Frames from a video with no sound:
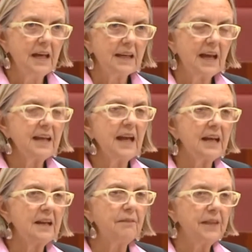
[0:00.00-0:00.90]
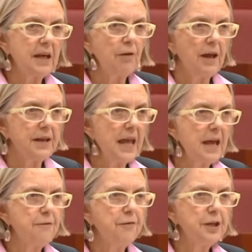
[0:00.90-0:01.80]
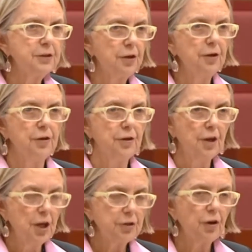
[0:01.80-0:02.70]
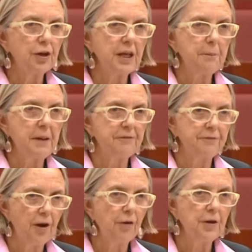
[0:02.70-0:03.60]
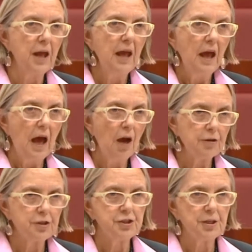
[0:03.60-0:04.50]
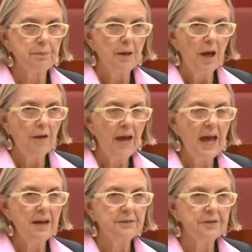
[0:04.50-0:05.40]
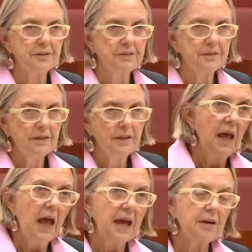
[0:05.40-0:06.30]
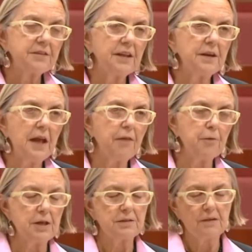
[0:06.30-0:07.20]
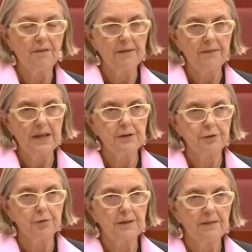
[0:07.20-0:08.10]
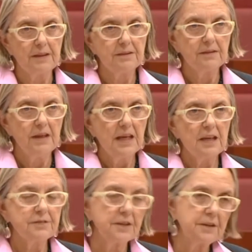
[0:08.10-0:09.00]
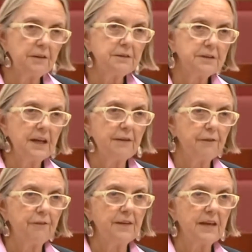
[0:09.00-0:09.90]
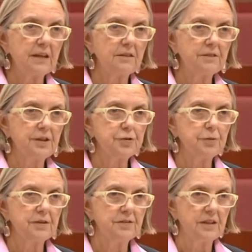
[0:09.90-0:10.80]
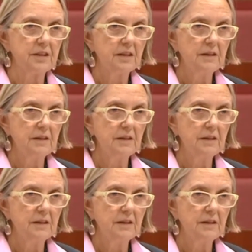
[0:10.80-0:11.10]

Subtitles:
Get out there at every turn talking about foreign ownership of houses. And I said another reason that they're doing this is to deliver for their constituency.